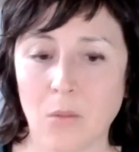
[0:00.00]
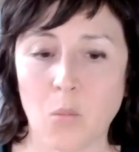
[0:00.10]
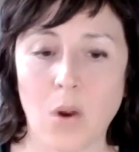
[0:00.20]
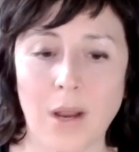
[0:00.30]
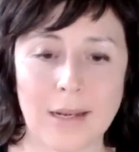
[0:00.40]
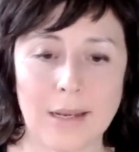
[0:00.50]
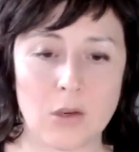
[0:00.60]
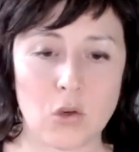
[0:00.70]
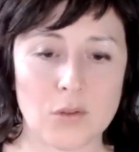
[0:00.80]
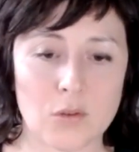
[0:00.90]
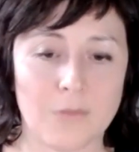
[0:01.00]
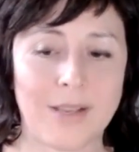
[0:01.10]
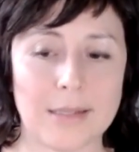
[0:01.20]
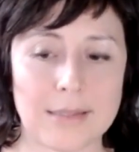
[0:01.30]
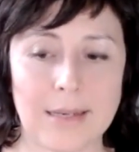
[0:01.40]
widely used or
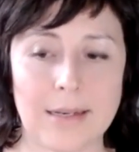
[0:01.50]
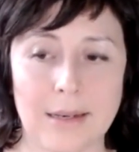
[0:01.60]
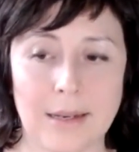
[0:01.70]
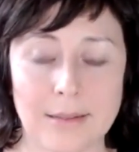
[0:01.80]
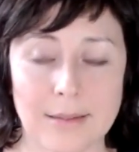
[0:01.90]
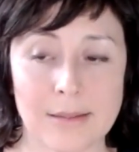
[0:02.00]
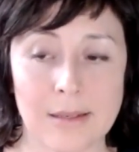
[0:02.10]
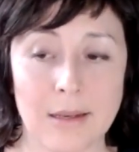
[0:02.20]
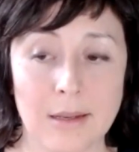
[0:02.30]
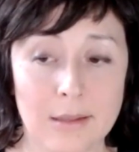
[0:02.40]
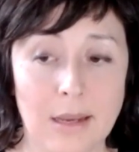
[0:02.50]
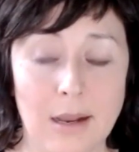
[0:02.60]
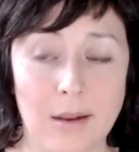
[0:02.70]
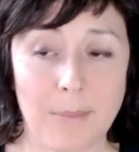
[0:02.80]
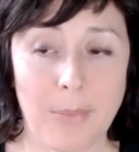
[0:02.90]
validated as
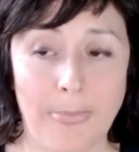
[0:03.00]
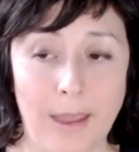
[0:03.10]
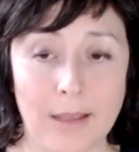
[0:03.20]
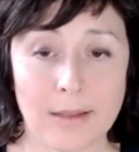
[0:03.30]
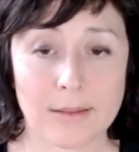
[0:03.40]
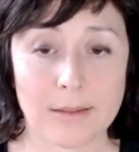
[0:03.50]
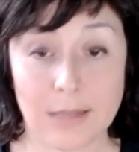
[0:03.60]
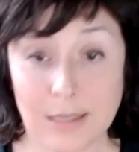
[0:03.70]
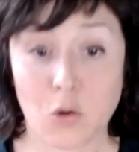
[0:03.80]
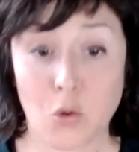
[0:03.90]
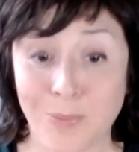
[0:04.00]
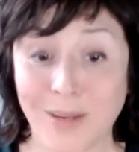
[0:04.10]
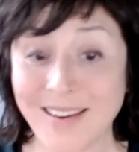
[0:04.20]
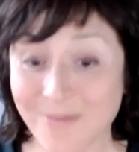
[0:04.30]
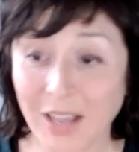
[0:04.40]
um, as it could be.